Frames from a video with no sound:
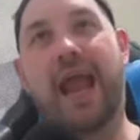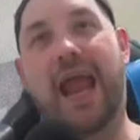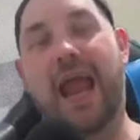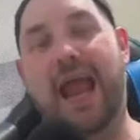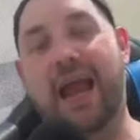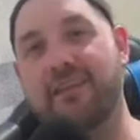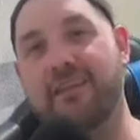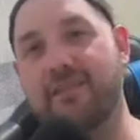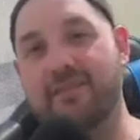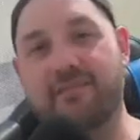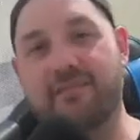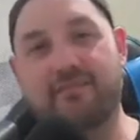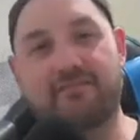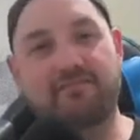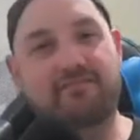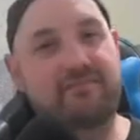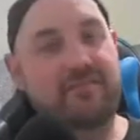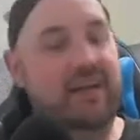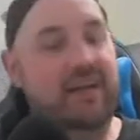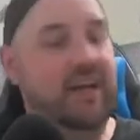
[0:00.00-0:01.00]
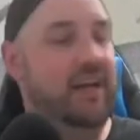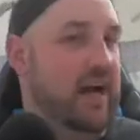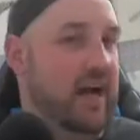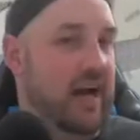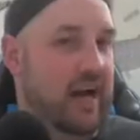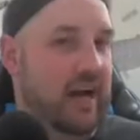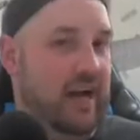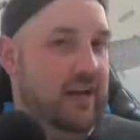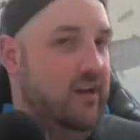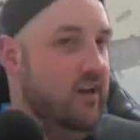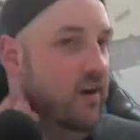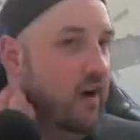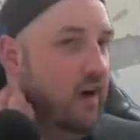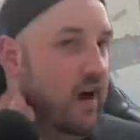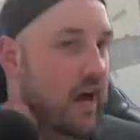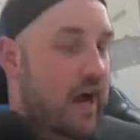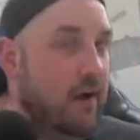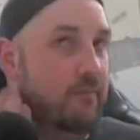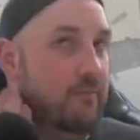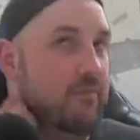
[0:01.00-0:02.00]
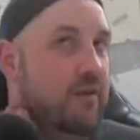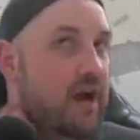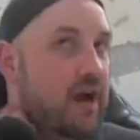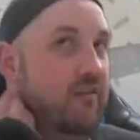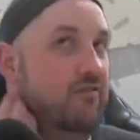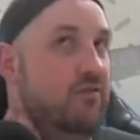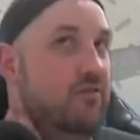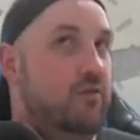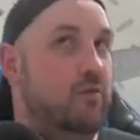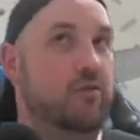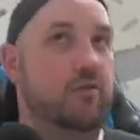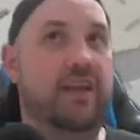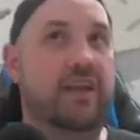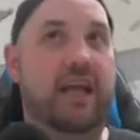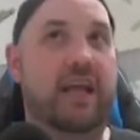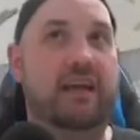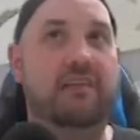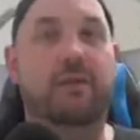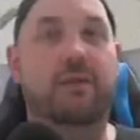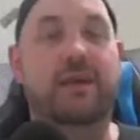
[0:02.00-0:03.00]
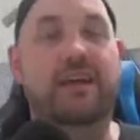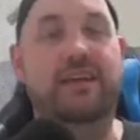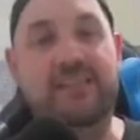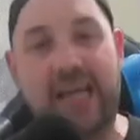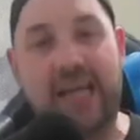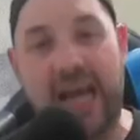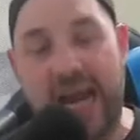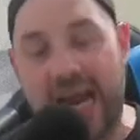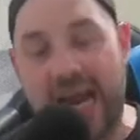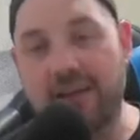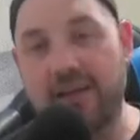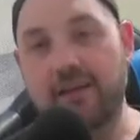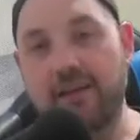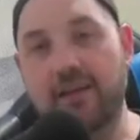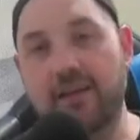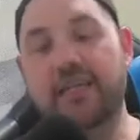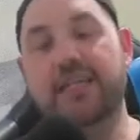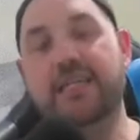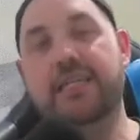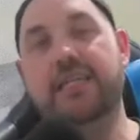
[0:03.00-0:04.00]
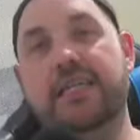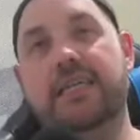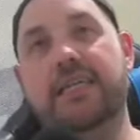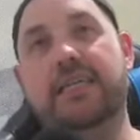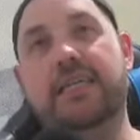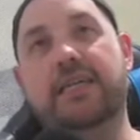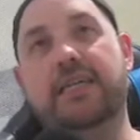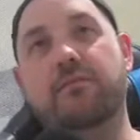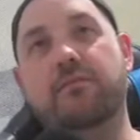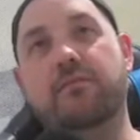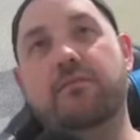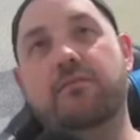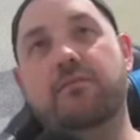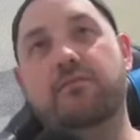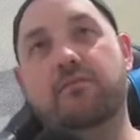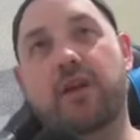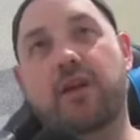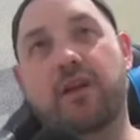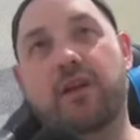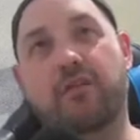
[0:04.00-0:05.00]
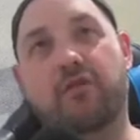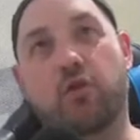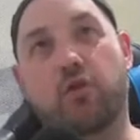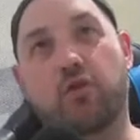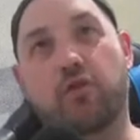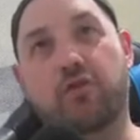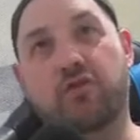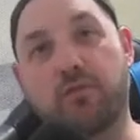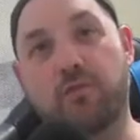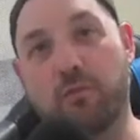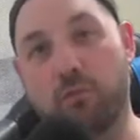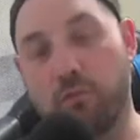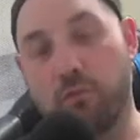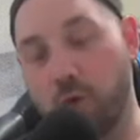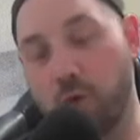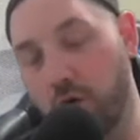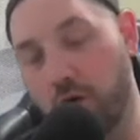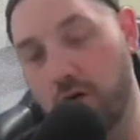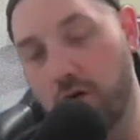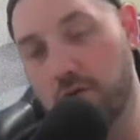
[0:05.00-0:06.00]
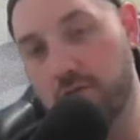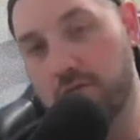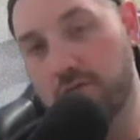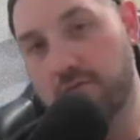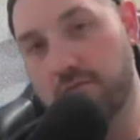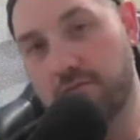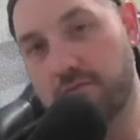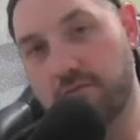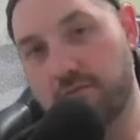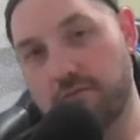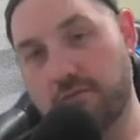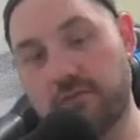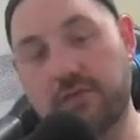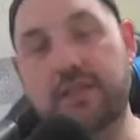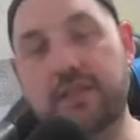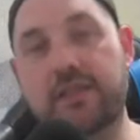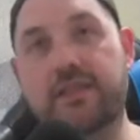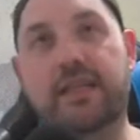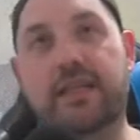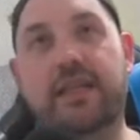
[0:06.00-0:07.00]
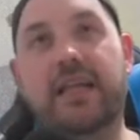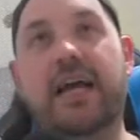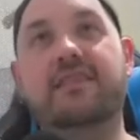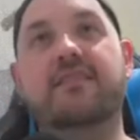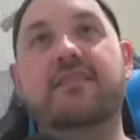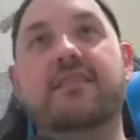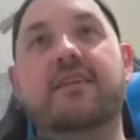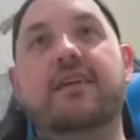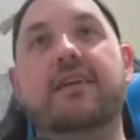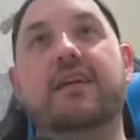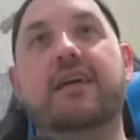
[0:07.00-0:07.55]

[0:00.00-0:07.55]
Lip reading: X, I'm comfortable with X being 10, and of course more than that.